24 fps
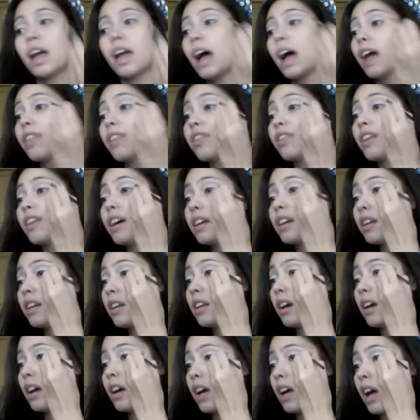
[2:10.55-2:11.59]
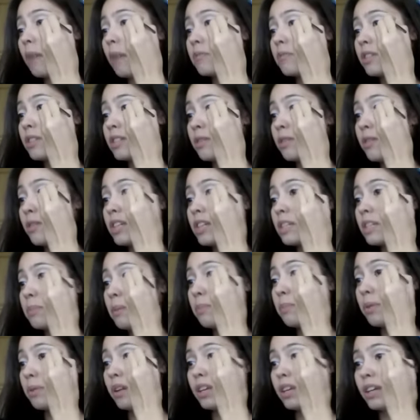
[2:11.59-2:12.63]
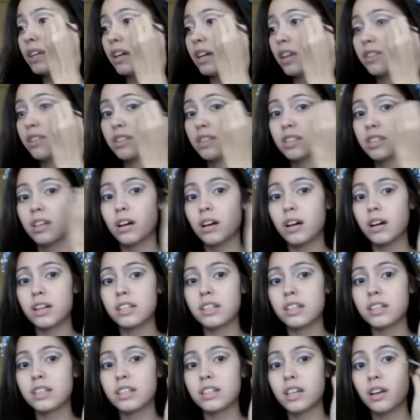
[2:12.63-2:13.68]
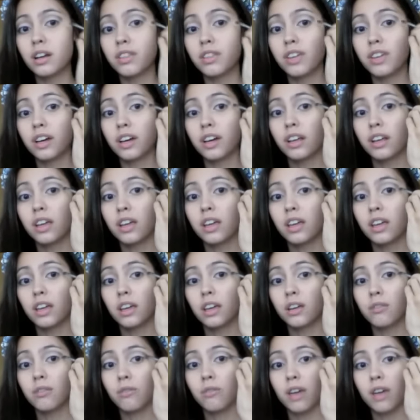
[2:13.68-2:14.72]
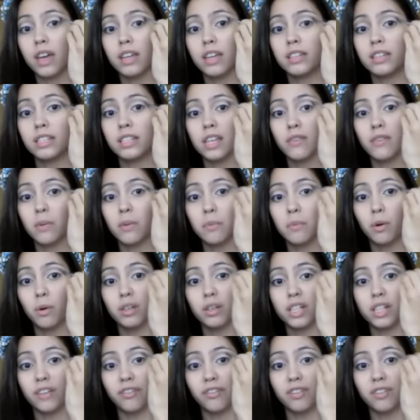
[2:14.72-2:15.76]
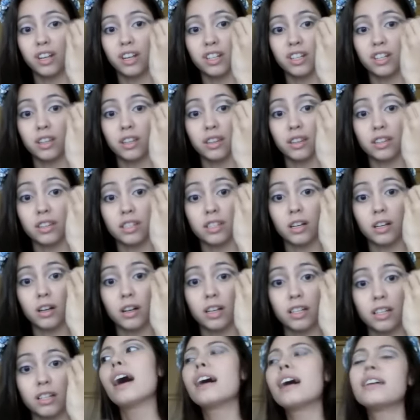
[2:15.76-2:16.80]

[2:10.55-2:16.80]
And then I'm just going to be putting it at the side. You can tell that it creates even more definition at the side.